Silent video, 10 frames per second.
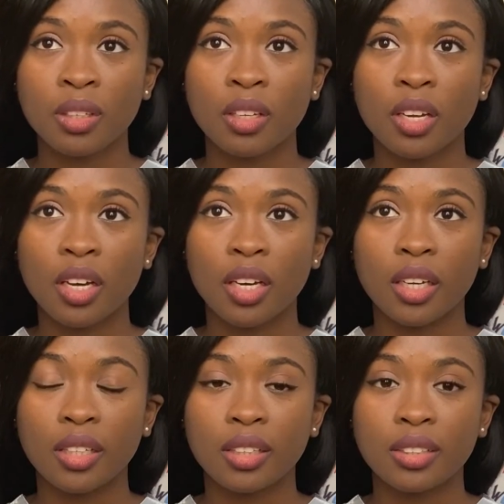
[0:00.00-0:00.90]

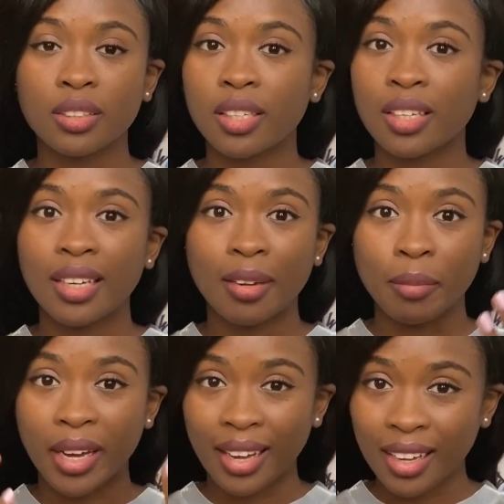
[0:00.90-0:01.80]
I didn't like
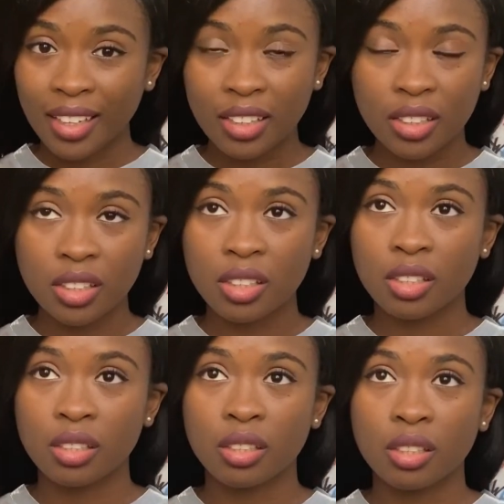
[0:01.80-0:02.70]
my hands.